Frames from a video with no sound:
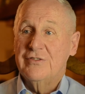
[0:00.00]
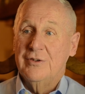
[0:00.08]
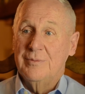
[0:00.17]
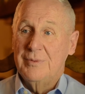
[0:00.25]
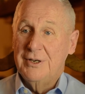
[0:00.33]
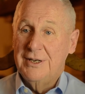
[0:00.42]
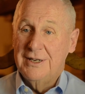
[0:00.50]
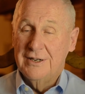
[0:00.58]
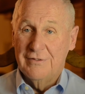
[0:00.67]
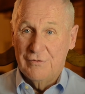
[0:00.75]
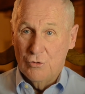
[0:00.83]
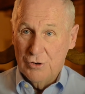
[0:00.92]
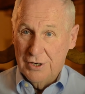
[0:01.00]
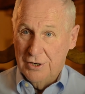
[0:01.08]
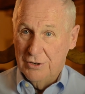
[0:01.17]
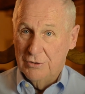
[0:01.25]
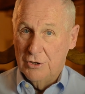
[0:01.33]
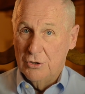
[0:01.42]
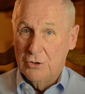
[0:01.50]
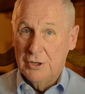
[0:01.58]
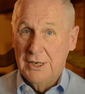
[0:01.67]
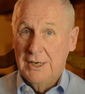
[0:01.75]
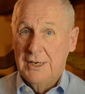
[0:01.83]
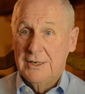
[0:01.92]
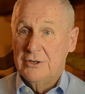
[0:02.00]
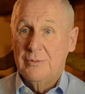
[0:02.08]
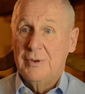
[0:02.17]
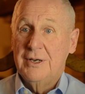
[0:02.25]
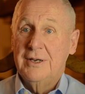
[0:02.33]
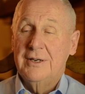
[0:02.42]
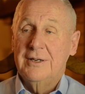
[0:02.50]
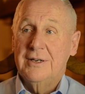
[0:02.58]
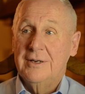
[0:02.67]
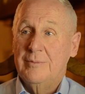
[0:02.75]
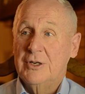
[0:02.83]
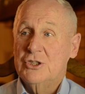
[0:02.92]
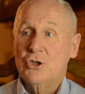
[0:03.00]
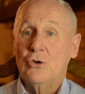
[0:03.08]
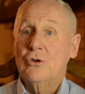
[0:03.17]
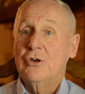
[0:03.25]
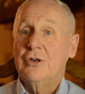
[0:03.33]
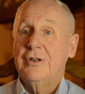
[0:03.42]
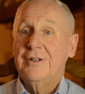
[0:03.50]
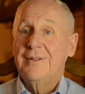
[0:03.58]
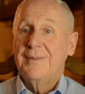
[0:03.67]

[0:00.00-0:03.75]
from being a 4-year-old to being a much older